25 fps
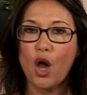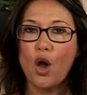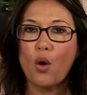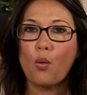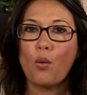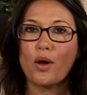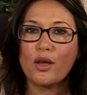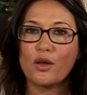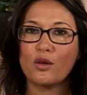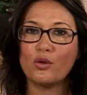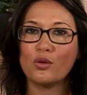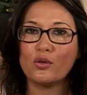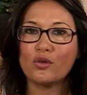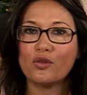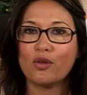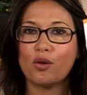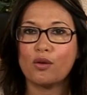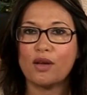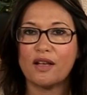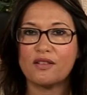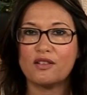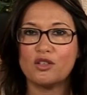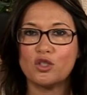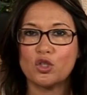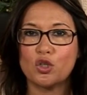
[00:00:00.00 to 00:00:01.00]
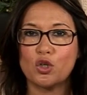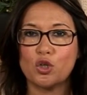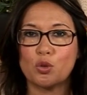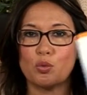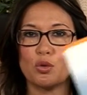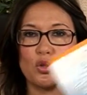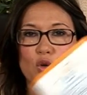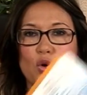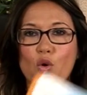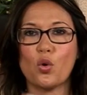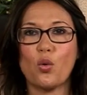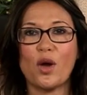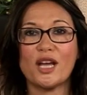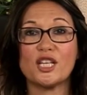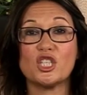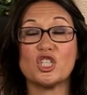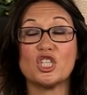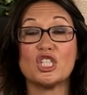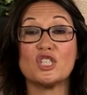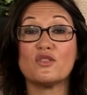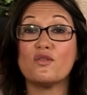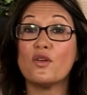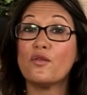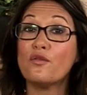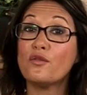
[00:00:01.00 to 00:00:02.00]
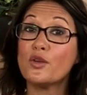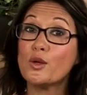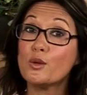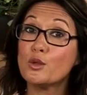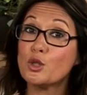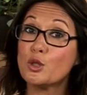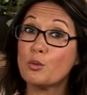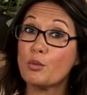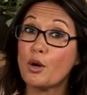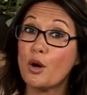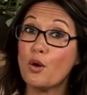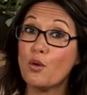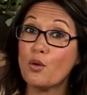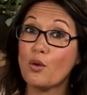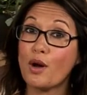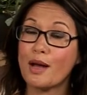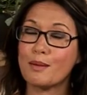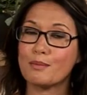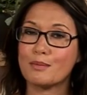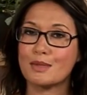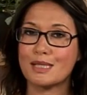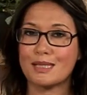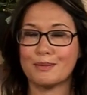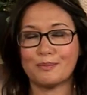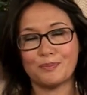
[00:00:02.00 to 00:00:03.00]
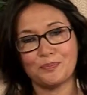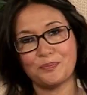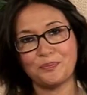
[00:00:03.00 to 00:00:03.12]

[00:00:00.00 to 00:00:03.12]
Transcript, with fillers: where you can also get in touch with your questions for future programmes.